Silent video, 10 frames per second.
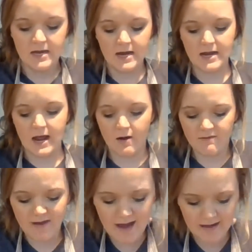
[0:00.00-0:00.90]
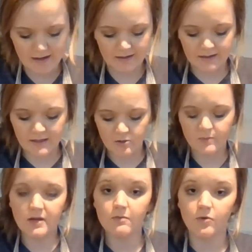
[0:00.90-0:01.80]
And now I've added a little
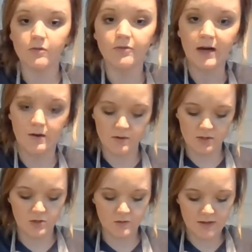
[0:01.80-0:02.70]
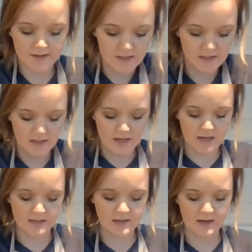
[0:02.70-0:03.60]
bit more flour to it,
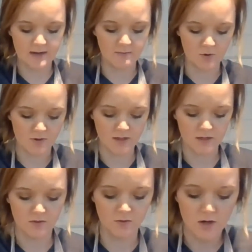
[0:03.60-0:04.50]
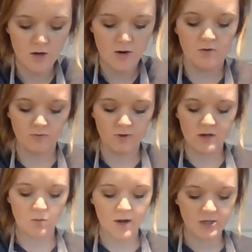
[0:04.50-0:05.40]
and I am going to
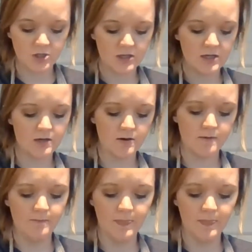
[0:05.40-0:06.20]
re-wedge it here